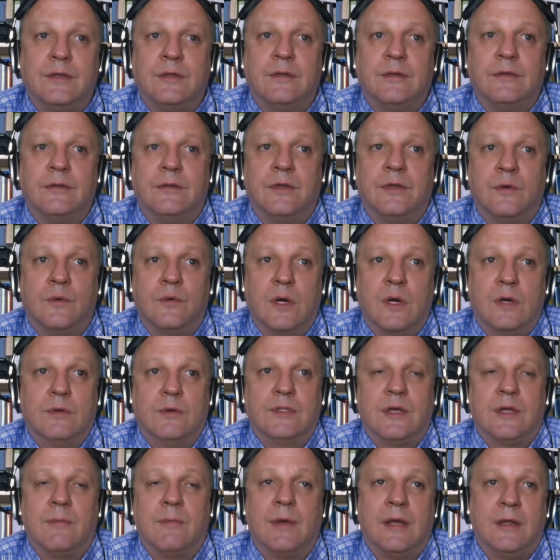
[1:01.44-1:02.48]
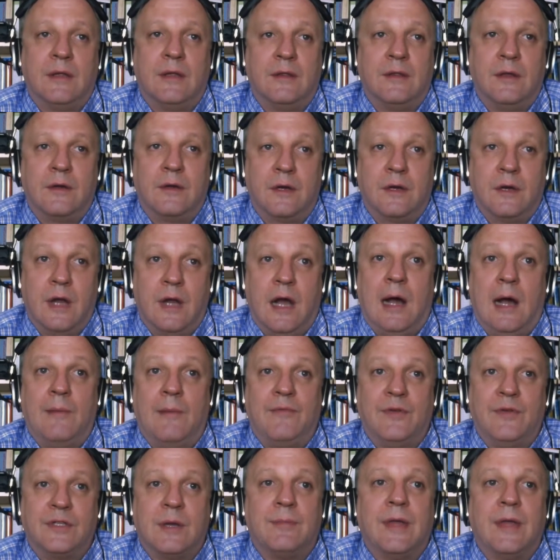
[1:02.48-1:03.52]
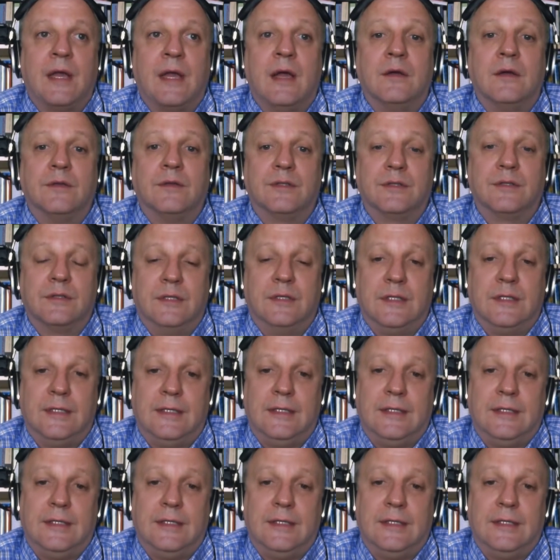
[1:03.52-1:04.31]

to to work with somebody, they're going to opt for something else.